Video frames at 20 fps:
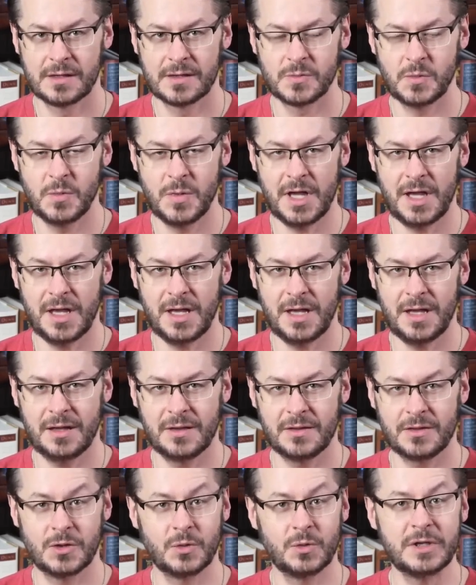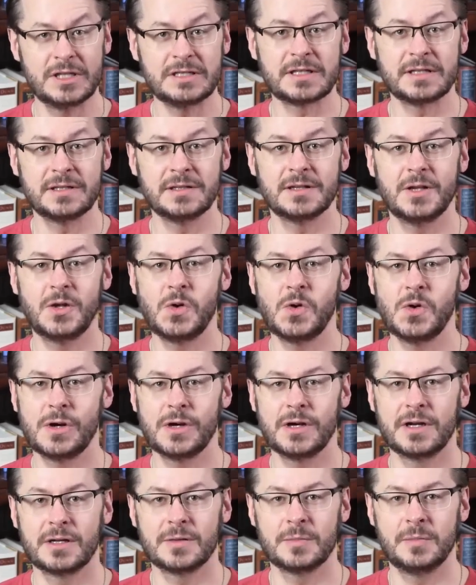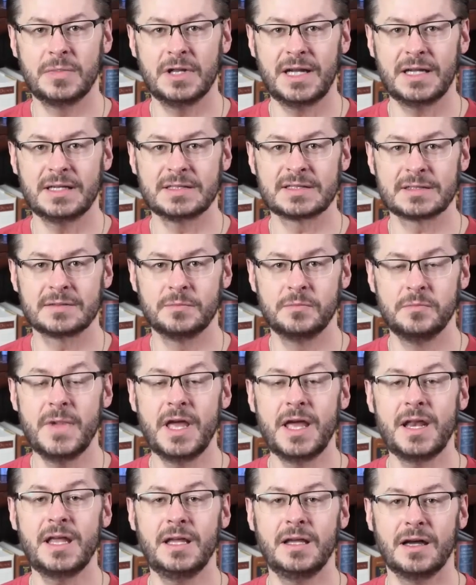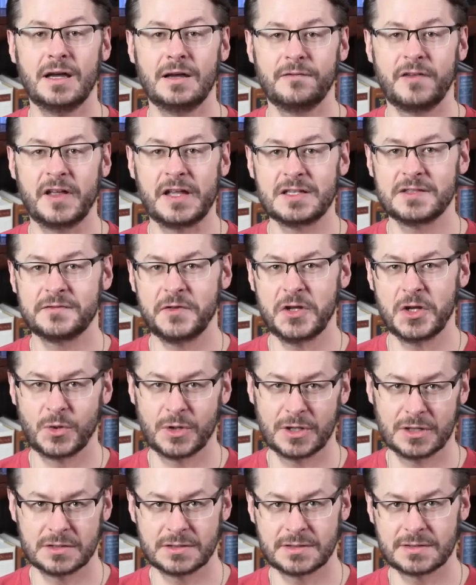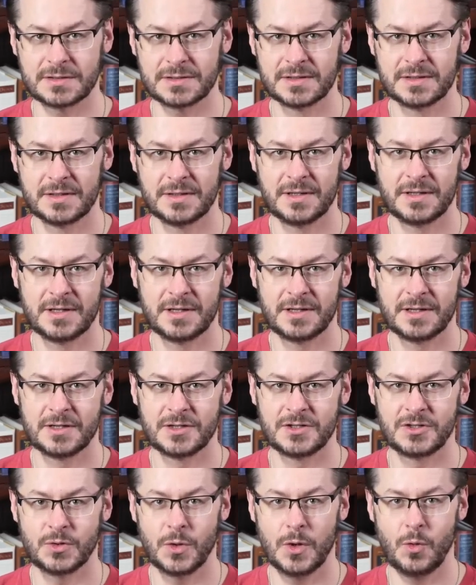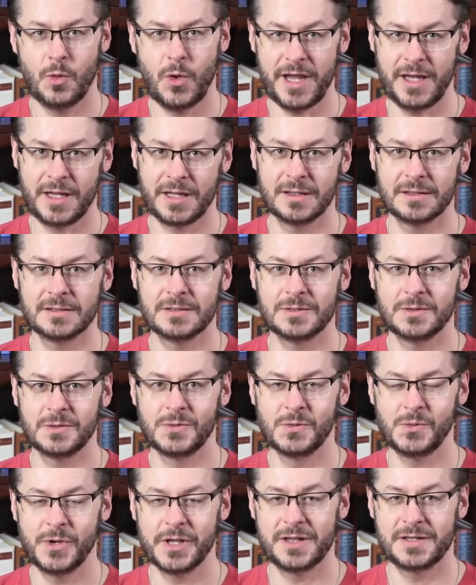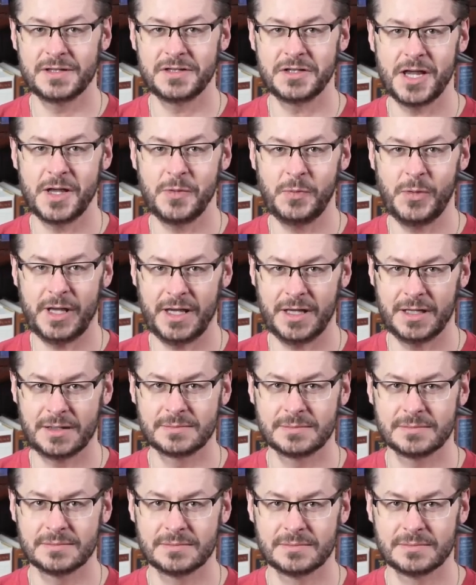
May the risen Lord bless many of his viewers to awaken with JP.